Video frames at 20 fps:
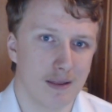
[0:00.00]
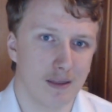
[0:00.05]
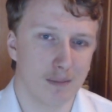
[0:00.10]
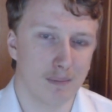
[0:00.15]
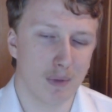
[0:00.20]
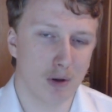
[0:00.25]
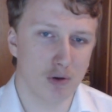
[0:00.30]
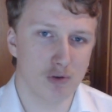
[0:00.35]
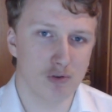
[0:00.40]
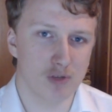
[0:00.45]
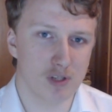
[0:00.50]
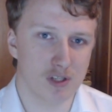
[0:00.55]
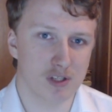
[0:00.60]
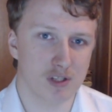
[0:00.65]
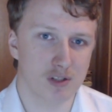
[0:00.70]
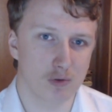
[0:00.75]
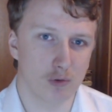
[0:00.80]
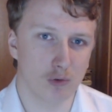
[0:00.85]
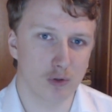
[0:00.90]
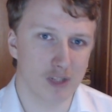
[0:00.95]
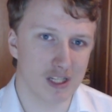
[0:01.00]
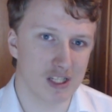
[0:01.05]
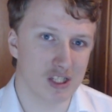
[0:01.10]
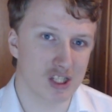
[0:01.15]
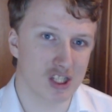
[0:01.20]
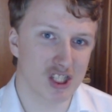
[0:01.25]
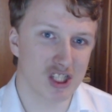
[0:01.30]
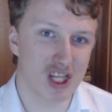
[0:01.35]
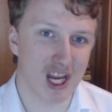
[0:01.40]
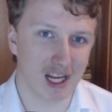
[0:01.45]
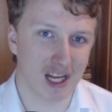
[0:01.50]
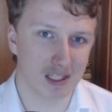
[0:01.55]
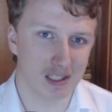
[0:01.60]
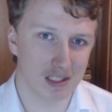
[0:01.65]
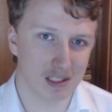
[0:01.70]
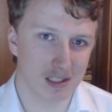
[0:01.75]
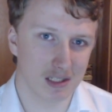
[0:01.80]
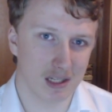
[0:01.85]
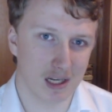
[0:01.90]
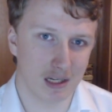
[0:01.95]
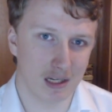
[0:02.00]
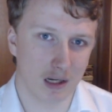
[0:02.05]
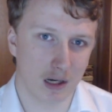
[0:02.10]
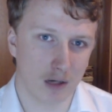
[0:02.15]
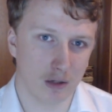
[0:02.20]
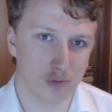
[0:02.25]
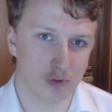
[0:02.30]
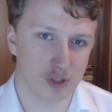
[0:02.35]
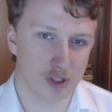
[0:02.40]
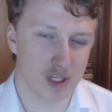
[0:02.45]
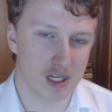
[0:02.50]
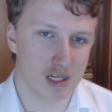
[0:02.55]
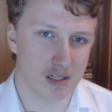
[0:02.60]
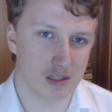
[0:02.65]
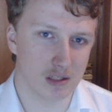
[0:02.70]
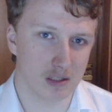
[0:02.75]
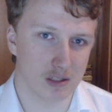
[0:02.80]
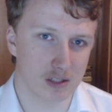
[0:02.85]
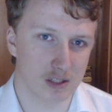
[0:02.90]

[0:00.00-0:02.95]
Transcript: the most he's scored is six in a whole season.